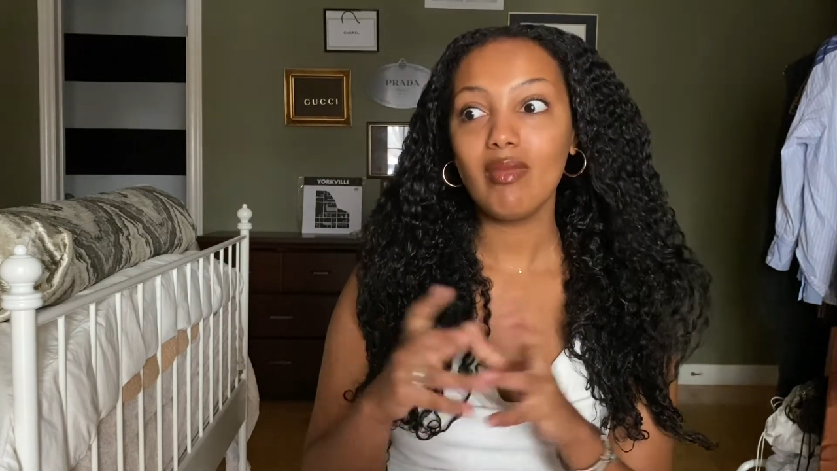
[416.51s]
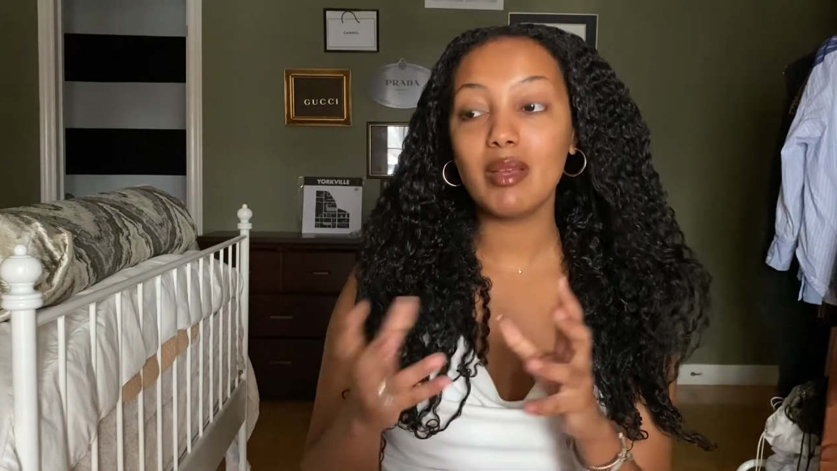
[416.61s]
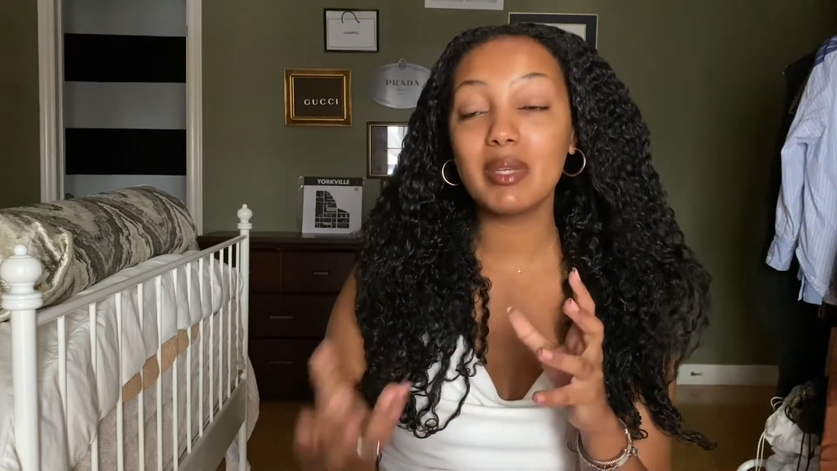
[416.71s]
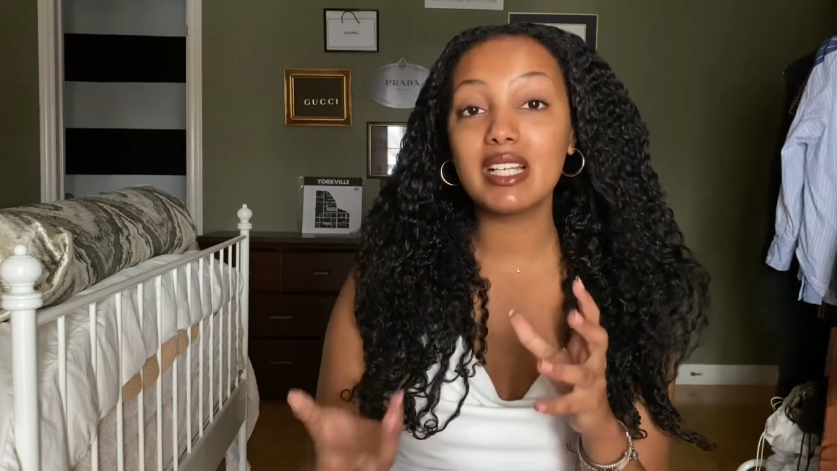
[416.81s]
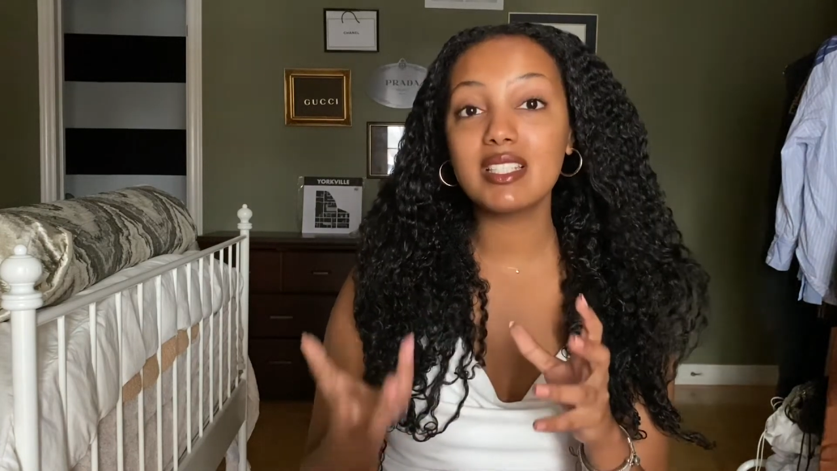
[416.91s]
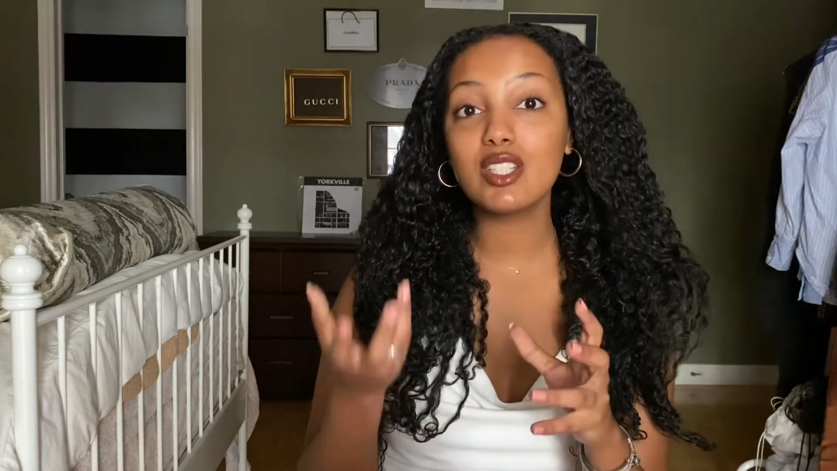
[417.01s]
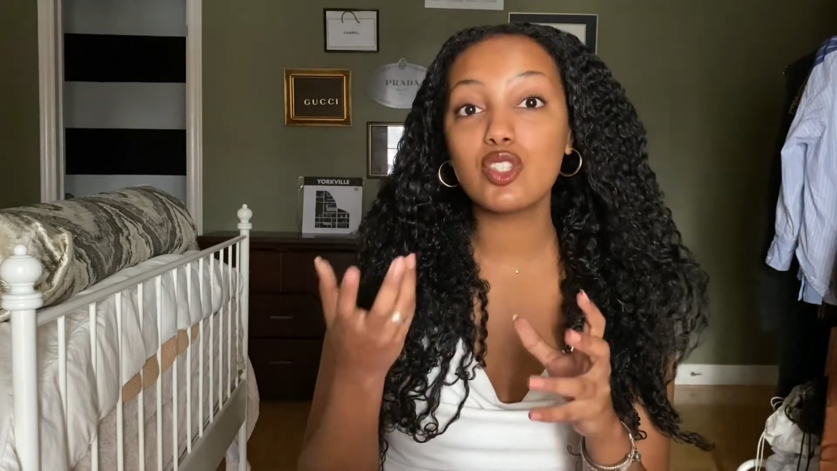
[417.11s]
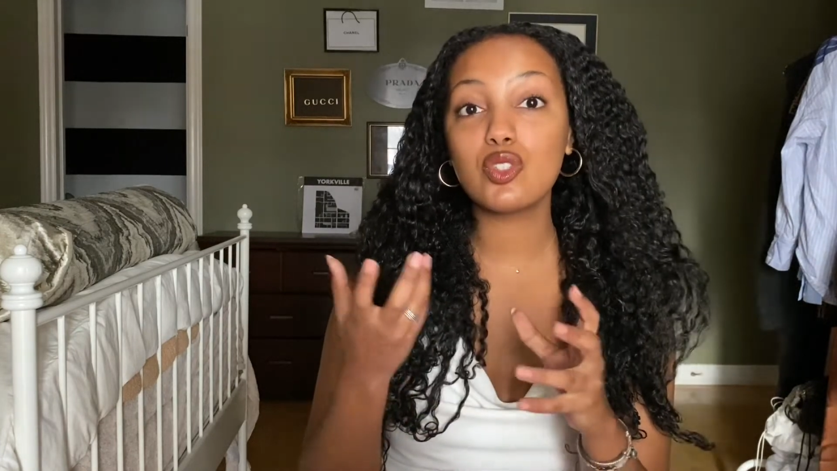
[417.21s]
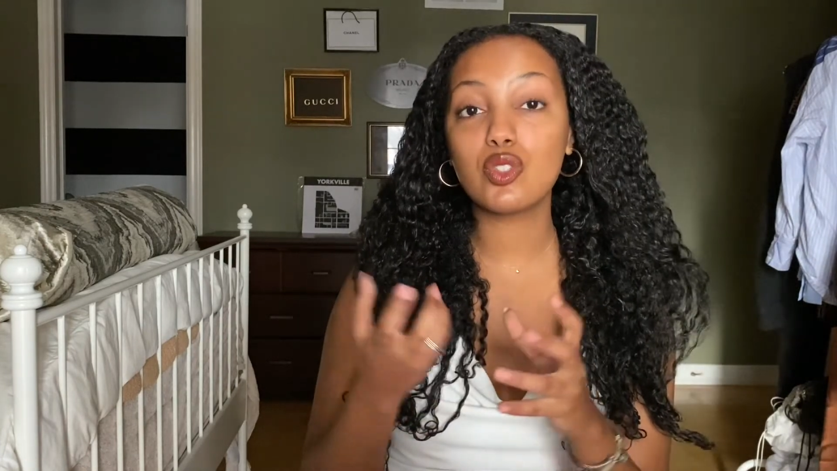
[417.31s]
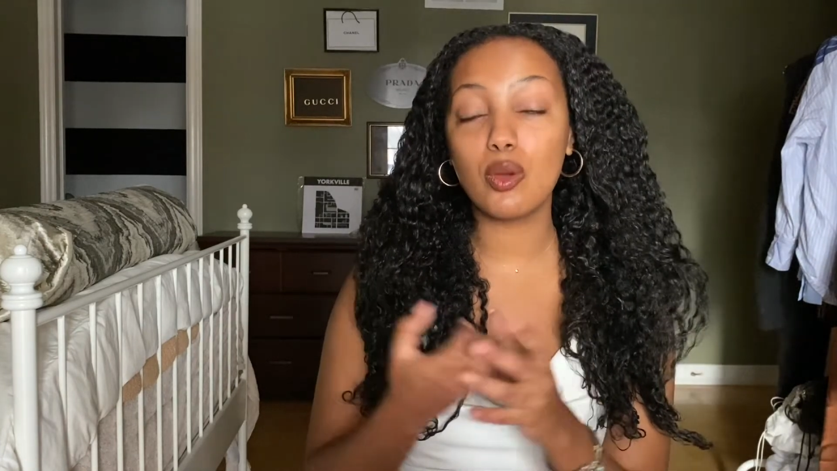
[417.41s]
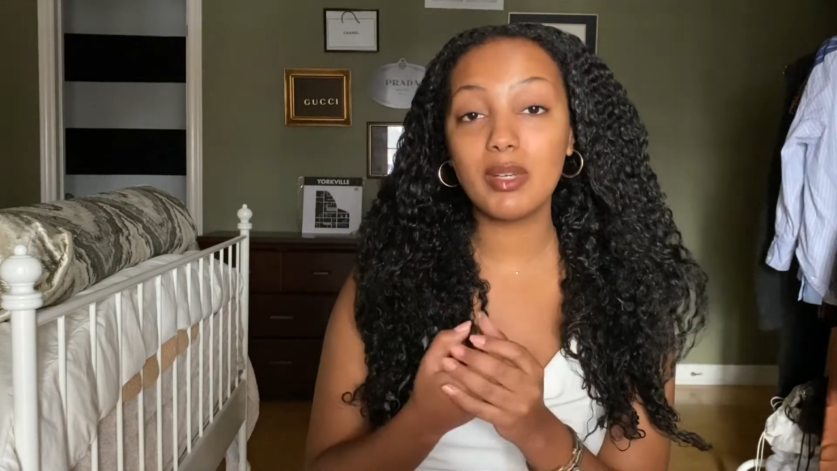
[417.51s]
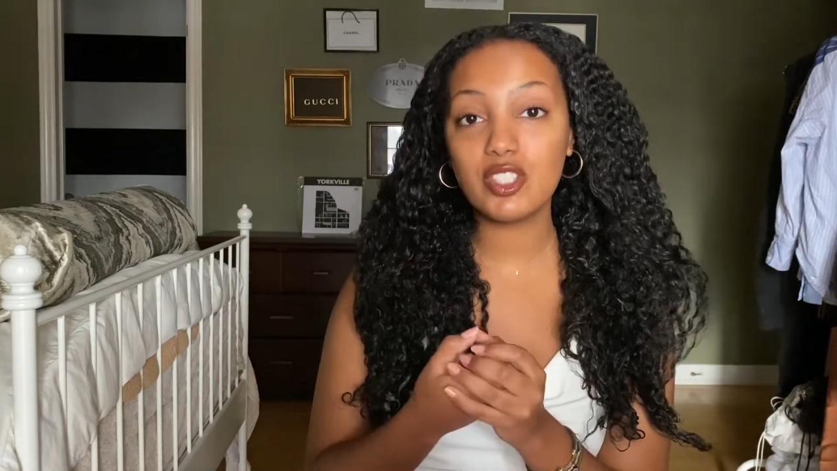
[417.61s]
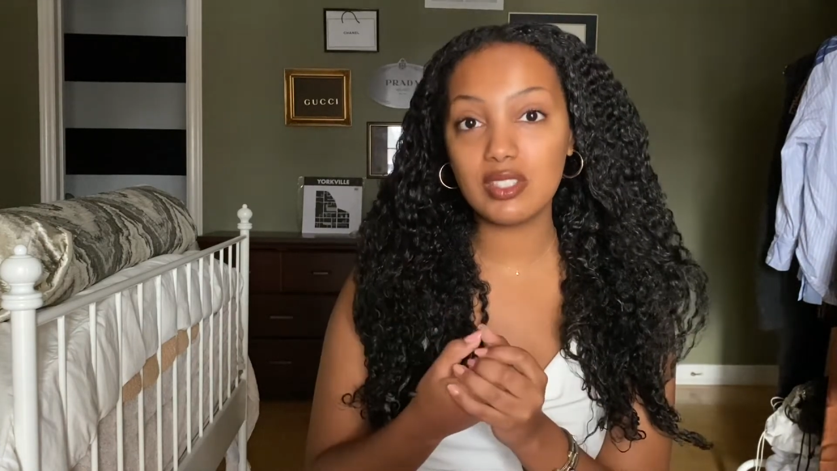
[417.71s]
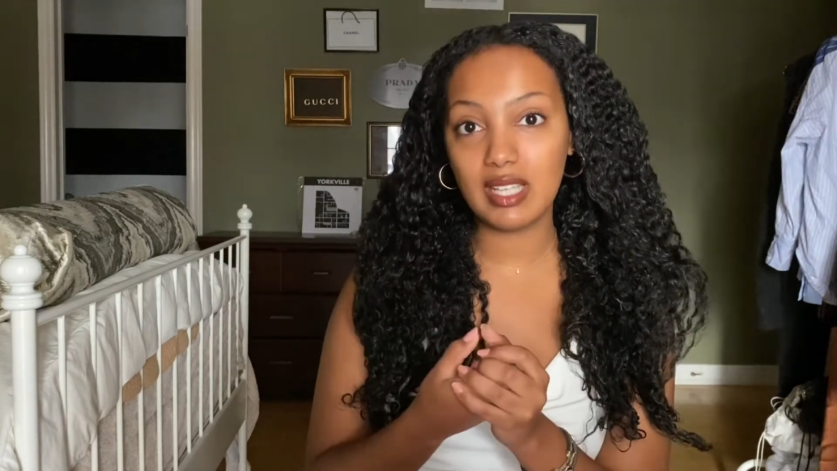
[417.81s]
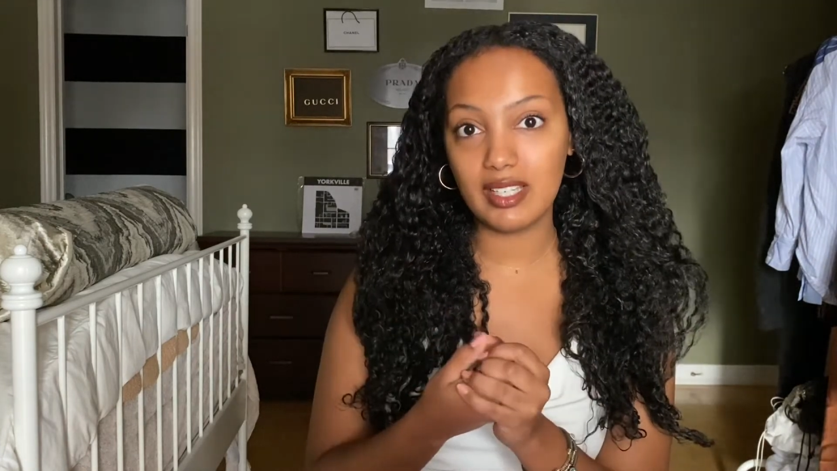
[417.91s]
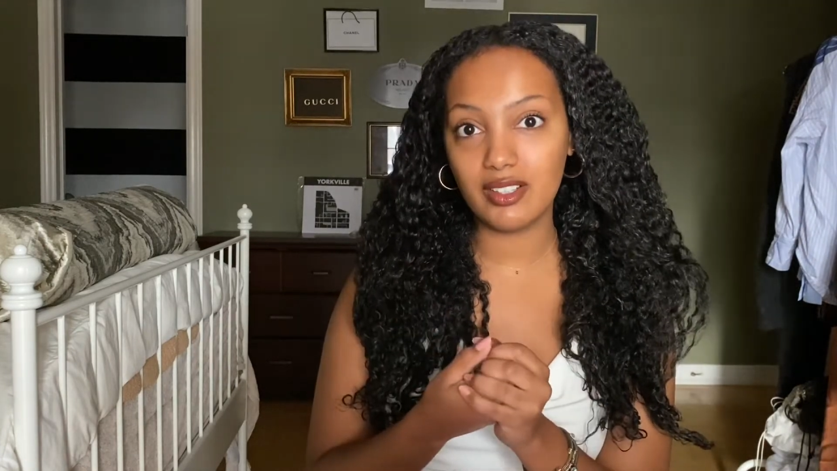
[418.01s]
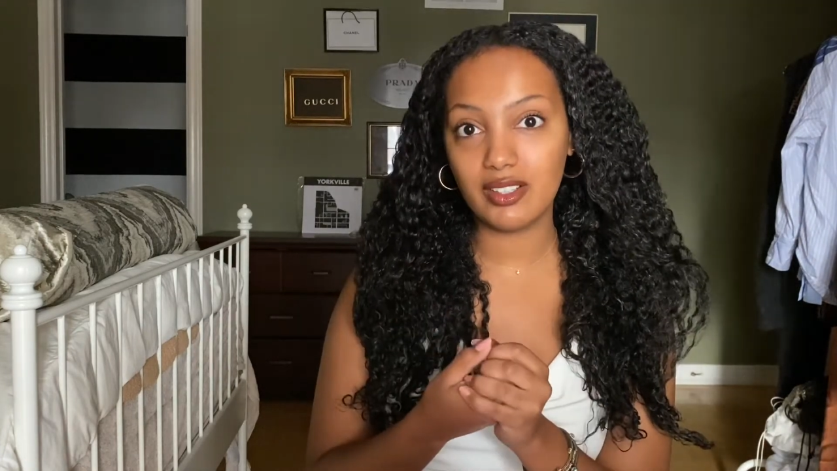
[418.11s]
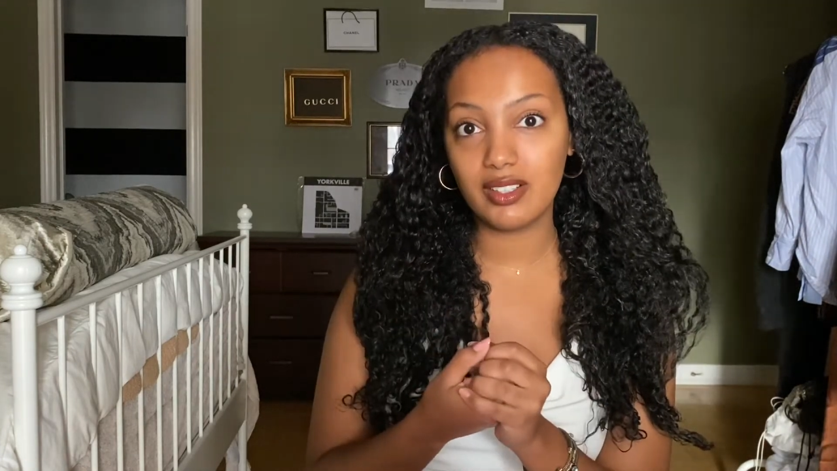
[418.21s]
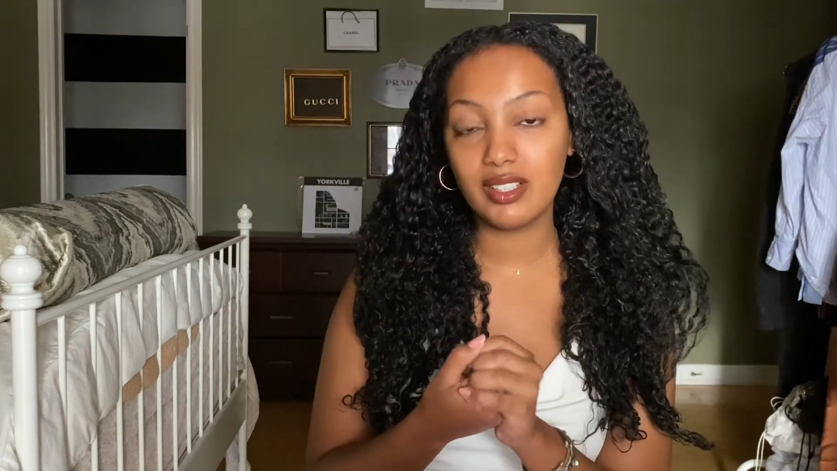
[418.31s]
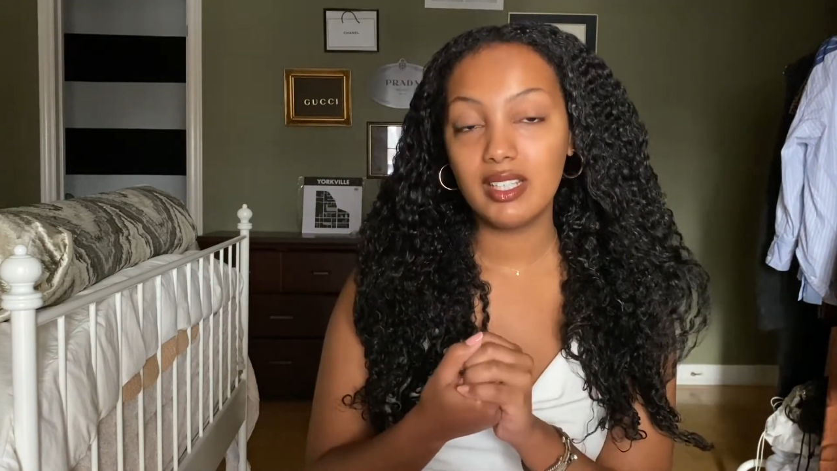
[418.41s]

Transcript: because it's so much lighter.